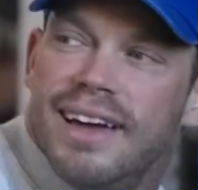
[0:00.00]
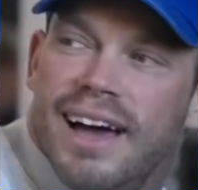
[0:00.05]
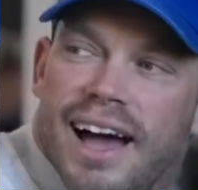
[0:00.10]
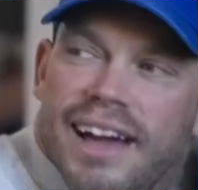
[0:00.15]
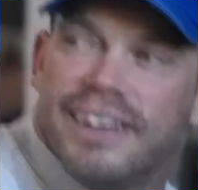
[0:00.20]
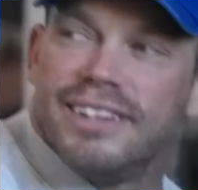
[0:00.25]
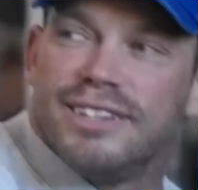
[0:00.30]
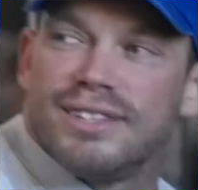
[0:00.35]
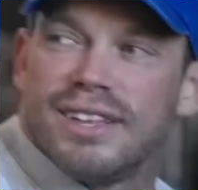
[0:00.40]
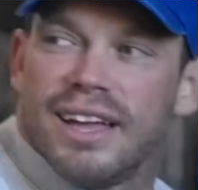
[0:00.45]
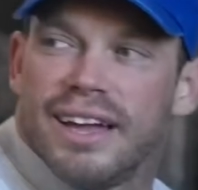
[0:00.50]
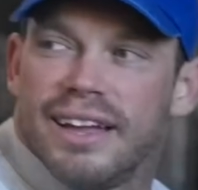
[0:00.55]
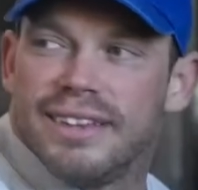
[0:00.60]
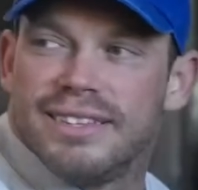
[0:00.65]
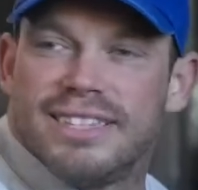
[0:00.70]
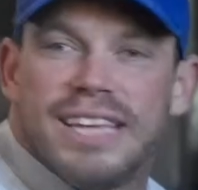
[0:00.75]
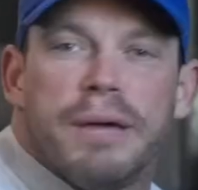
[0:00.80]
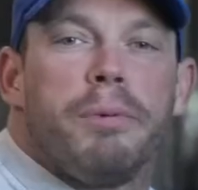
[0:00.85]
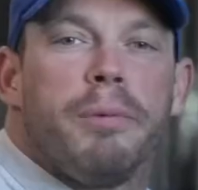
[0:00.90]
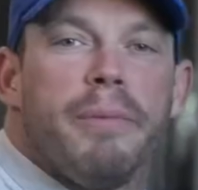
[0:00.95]
I just
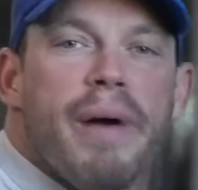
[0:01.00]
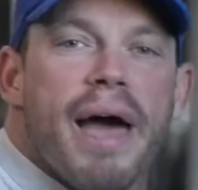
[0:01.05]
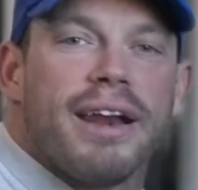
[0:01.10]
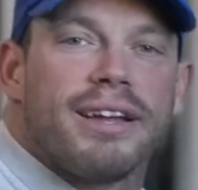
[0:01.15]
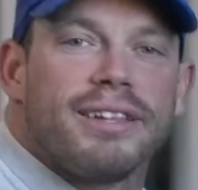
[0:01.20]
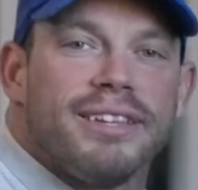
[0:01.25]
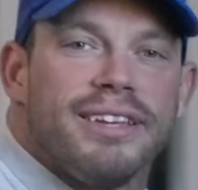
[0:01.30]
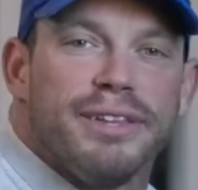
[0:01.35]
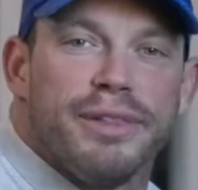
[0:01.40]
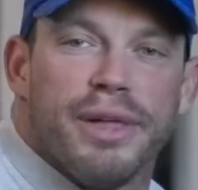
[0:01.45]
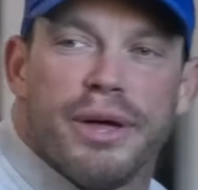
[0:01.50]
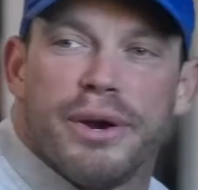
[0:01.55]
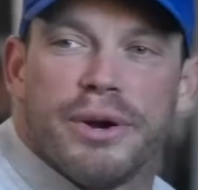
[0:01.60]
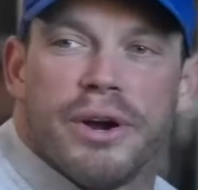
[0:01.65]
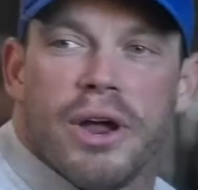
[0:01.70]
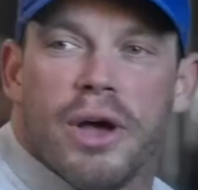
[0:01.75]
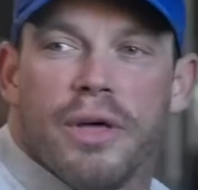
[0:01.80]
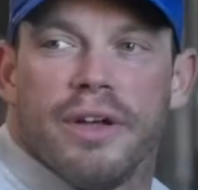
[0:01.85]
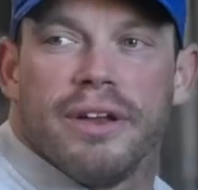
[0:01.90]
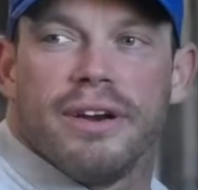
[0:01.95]
diplomatically let her
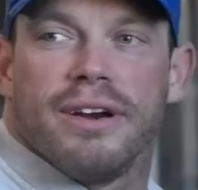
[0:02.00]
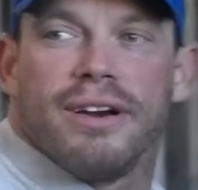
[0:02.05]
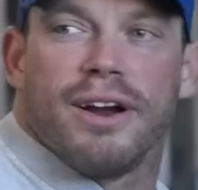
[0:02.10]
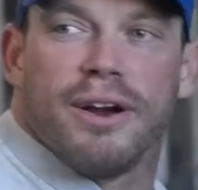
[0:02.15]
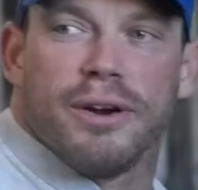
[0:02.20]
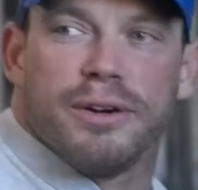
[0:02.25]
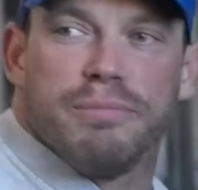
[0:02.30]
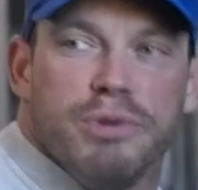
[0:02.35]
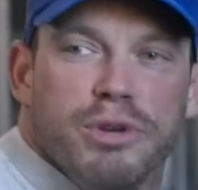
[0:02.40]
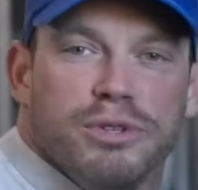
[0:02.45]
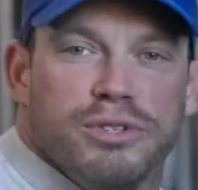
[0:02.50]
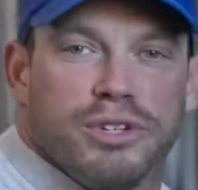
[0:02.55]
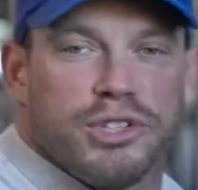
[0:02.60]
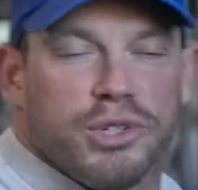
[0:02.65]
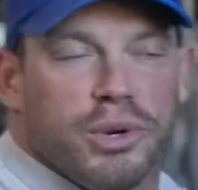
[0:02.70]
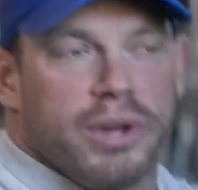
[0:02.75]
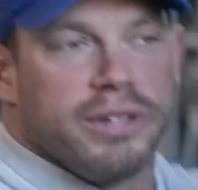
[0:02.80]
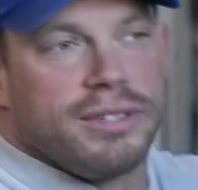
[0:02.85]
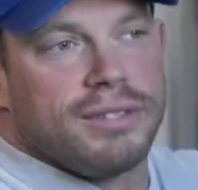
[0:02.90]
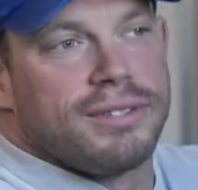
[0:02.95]
know that her music
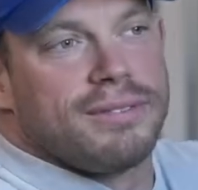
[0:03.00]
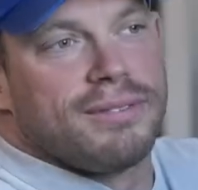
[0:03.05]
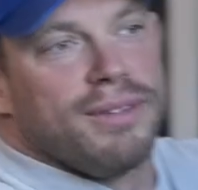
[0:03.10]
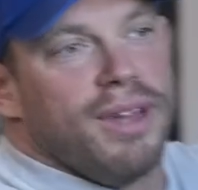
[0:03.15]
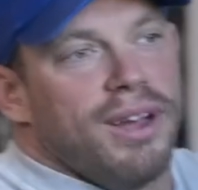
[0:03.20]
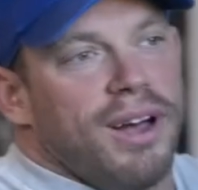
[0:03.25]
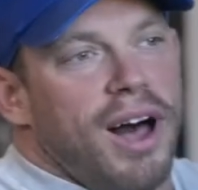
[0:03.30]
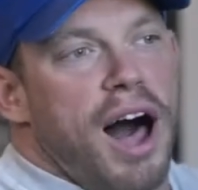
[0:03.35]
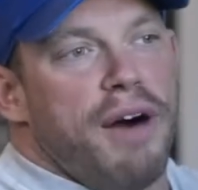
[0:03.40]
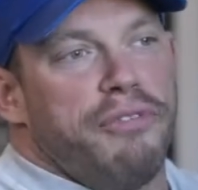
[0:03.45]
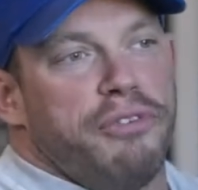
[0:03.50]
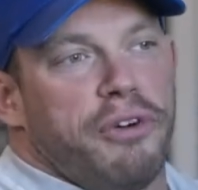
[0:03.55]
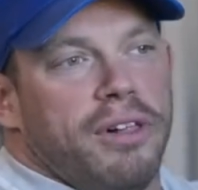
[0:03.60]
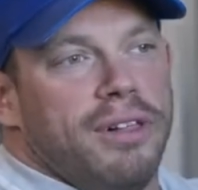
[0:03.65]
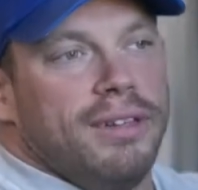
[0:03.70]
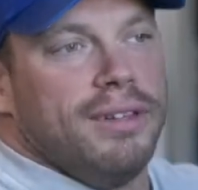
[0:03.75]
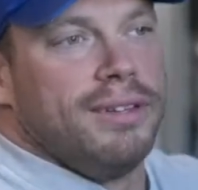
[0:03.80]
choice is awful.